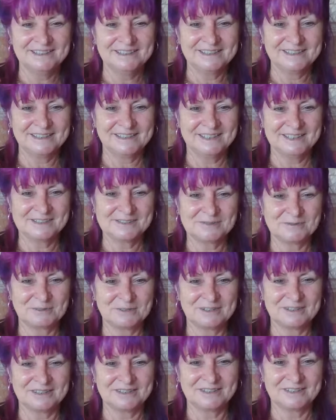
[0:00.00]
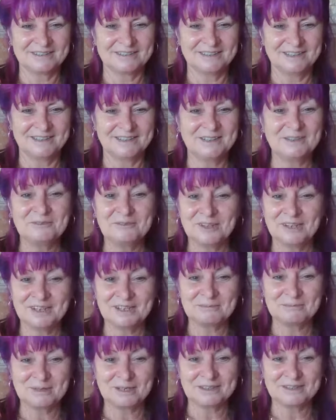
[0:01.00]
connect with it
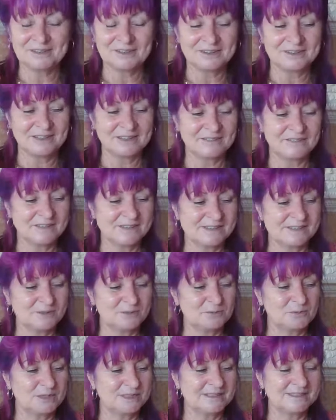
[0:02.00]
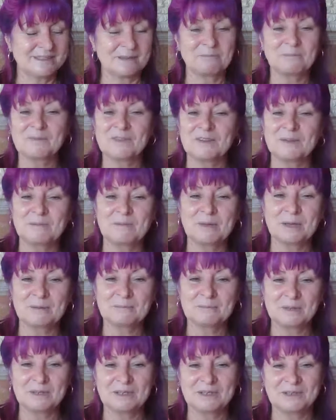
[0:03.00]
anywhere. But I think there's always something
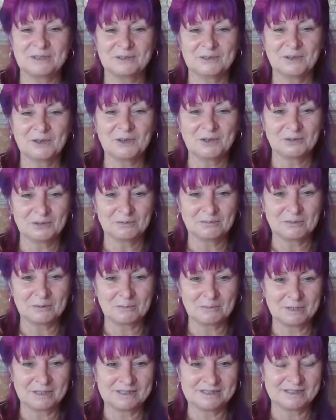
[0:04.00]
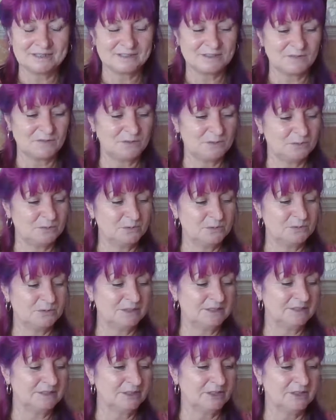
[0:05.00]
about being at home that makes us feel good
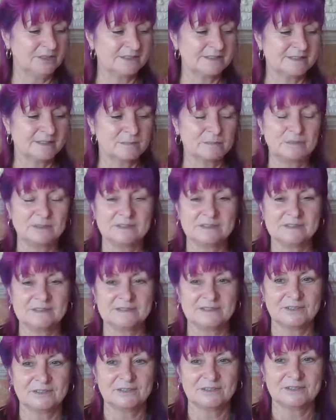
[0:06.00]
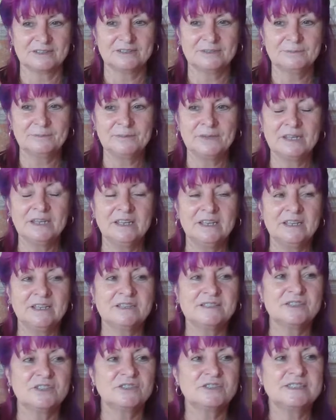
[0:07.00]
and light us up inside.
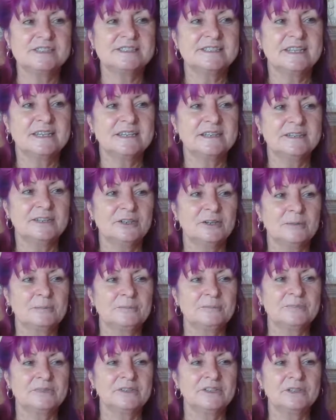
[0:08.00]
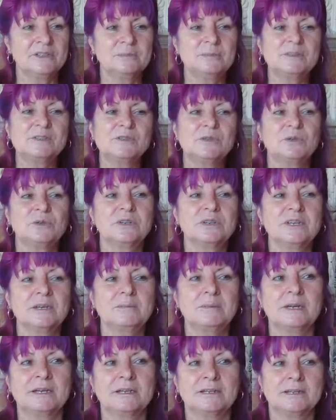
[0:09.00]
So today I'm going to be talking
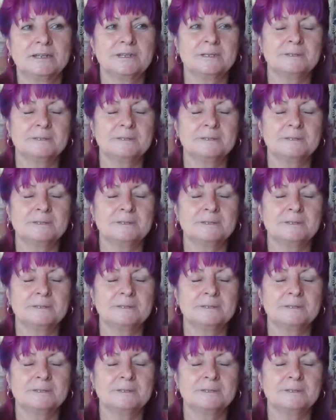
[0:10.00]
about